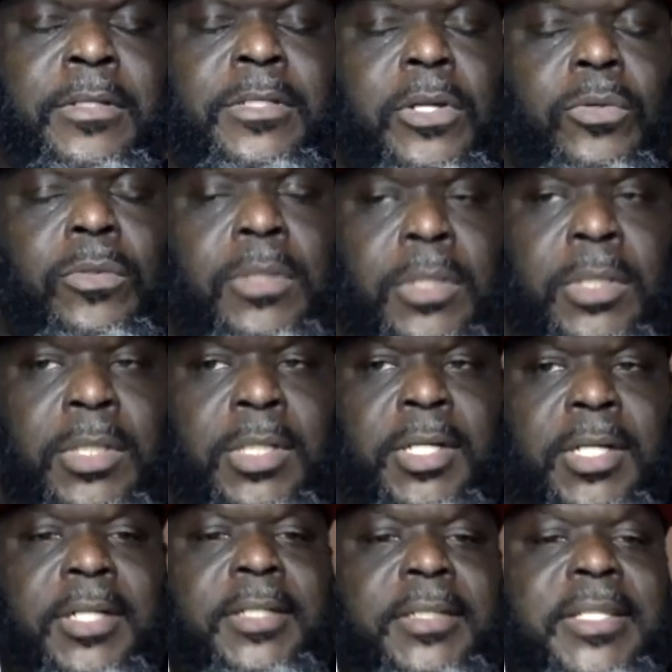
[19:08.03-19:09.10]
So
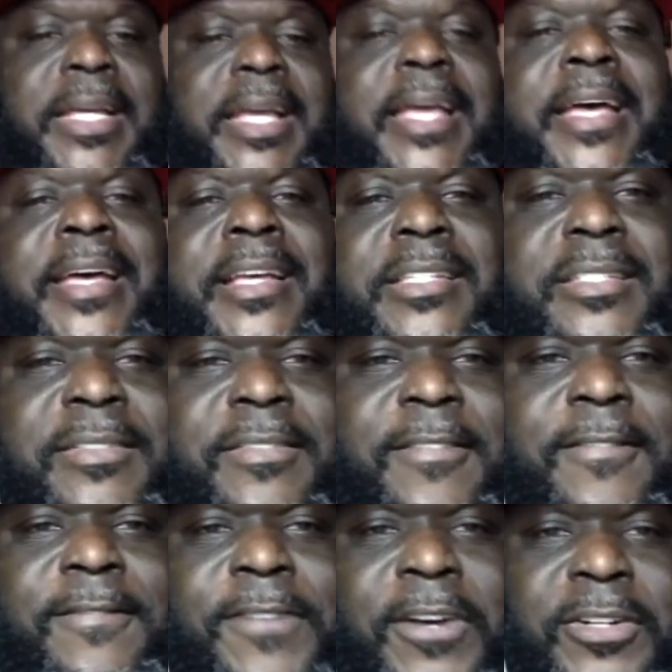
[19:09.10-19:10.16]
uh, the S
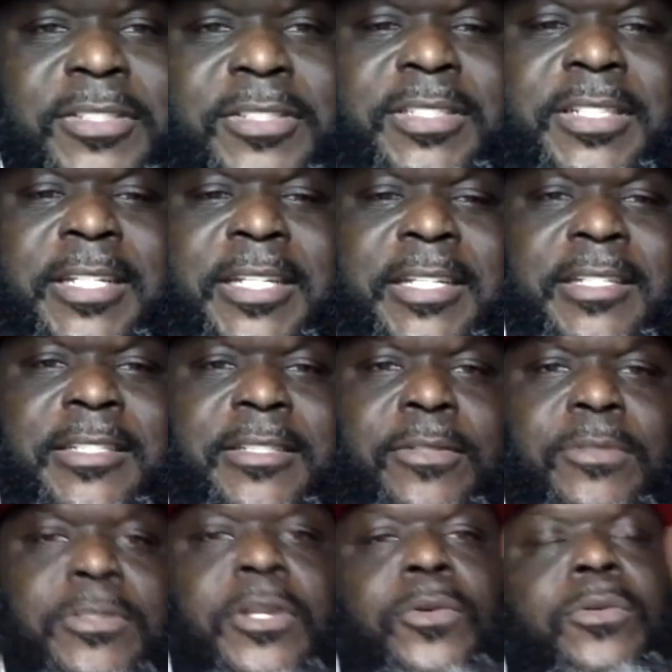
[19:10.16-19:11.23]
first
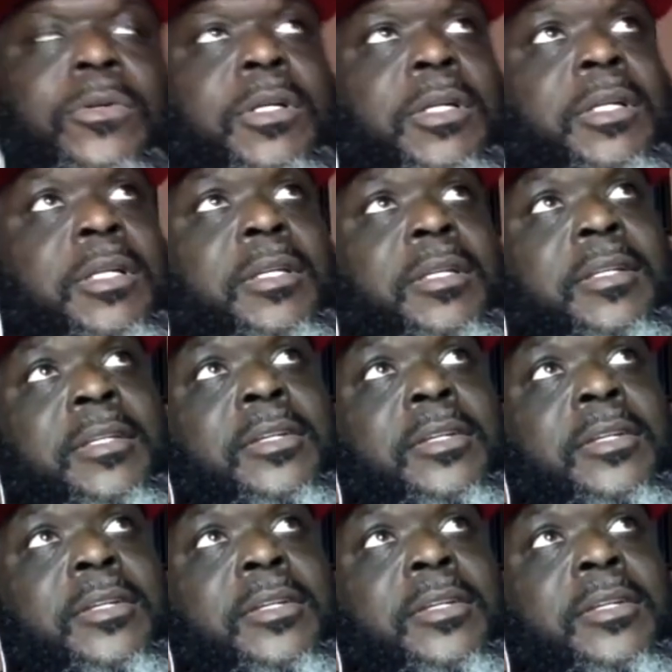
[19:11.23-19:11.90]
is so